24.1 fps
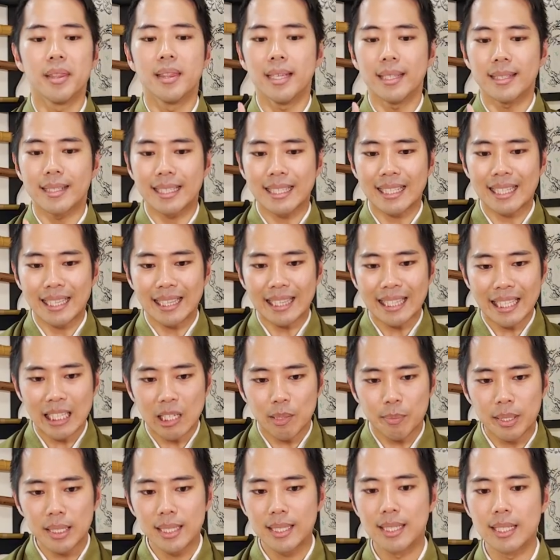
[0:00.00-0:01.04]
this is a little
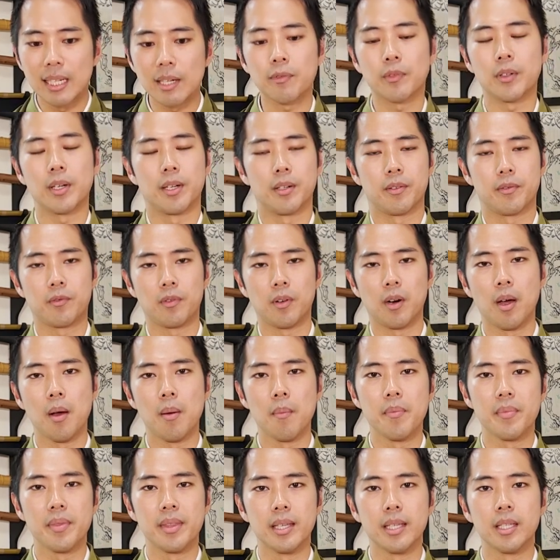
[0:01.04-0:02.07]
bit different
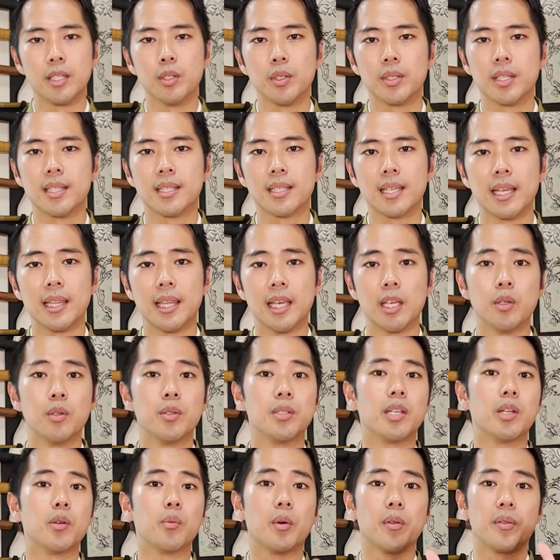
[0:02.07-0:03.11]
from the Nukitsuke that you
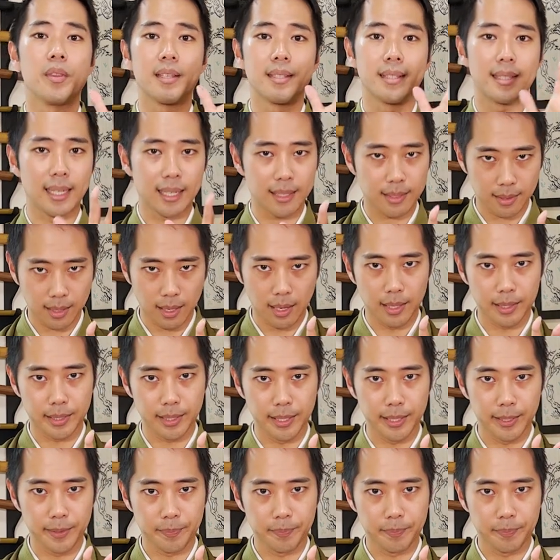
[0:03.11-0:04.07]
did with the six kata.